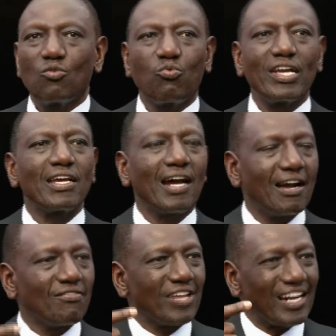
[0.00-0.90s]
We
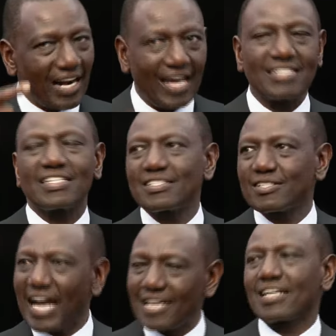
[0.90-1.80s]
have the
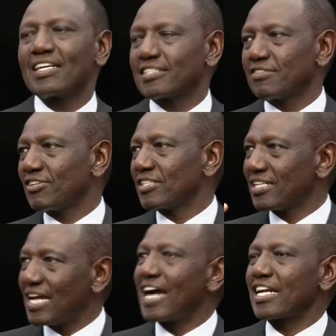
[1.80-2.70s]
largest
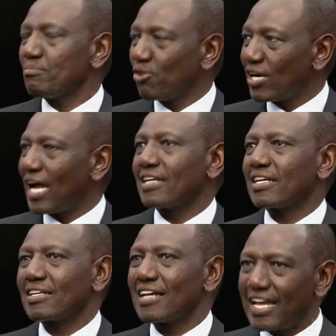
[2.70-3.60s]
uncultivated arable
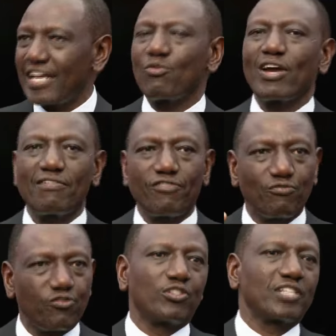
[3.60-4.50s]
land anywhere for
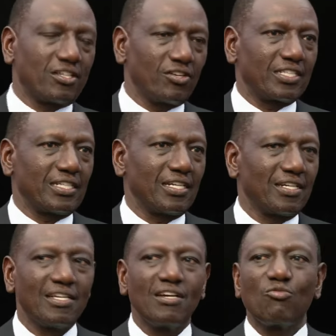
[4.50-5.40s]
food security.
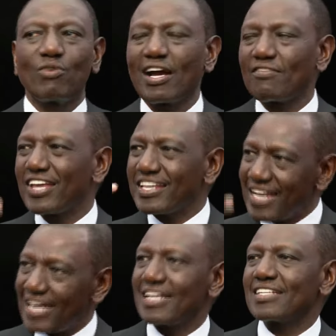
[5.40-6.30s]
We have the
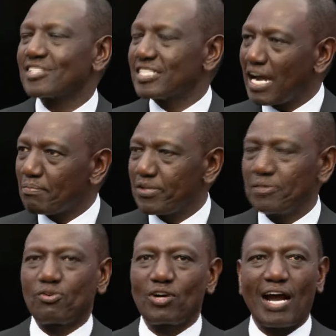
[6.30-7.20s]
youngest young
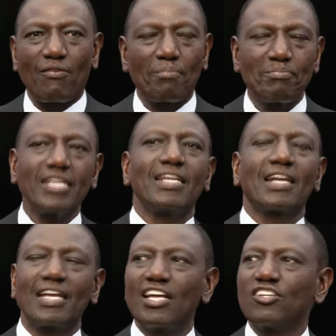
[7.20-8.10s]
people. Our
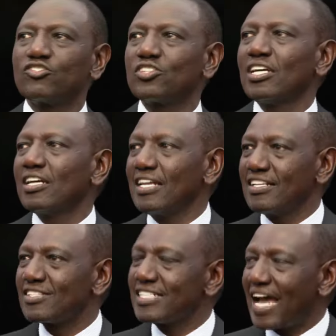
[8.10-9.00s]
median age
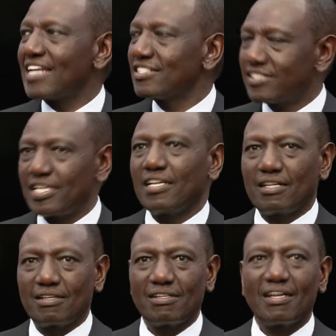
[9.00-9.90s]
is 19.
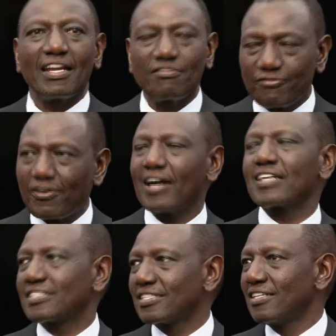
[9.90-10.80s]
In
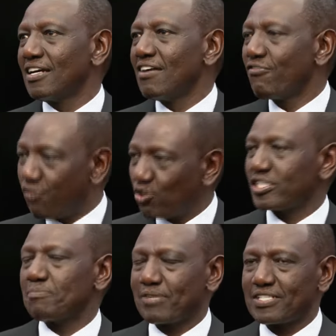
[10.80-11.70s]
fact,
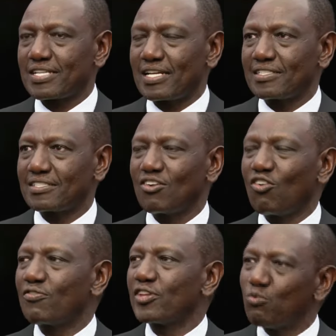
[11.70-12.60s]
40%
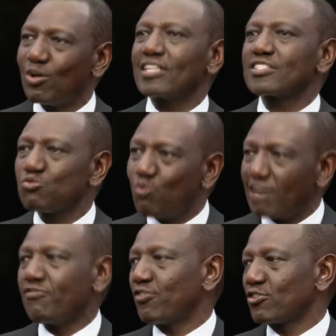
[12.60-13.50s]
of the world's
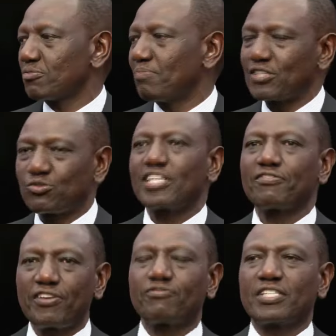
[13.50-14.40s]
workforce by
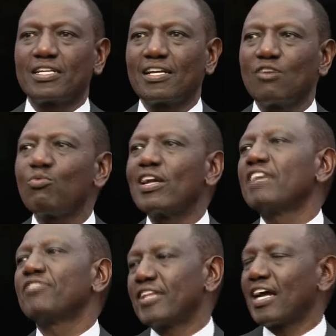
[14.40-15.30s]
2050 will
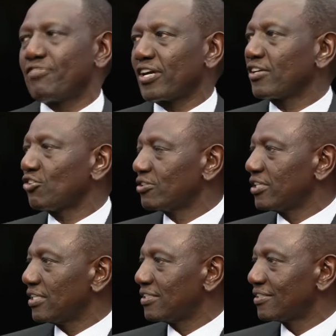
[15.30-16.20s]
live in the African
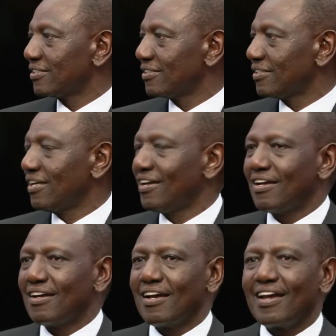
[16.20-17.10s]
continent.
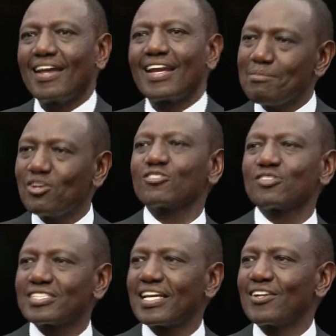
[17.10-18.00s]
And let me
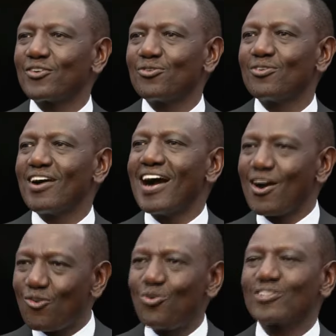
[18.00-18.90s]
also tell you, a
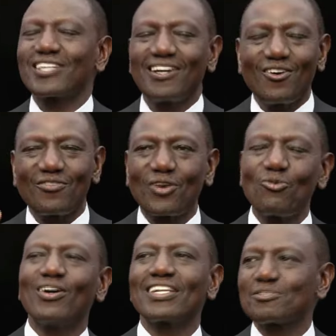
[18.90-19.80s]
quarter of the
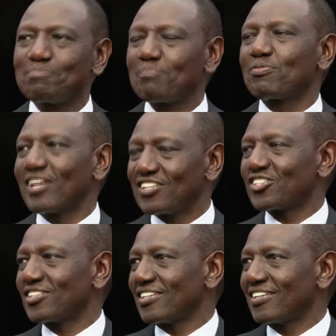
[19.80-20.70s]
world's
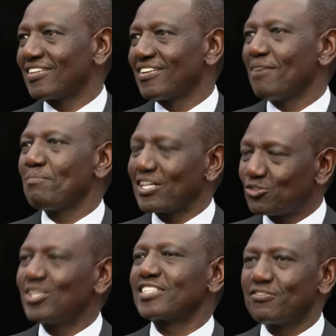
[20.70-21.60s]
population by
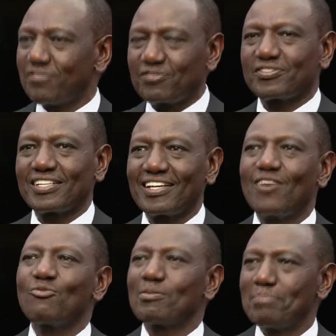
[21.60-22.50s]
2050
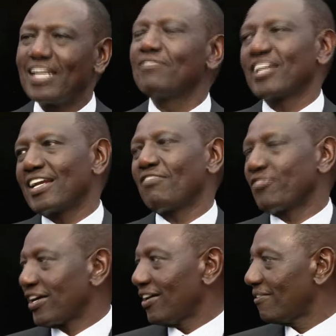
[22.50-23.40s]
will be living in
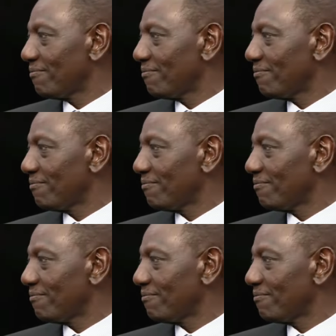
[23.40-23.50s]
Africa.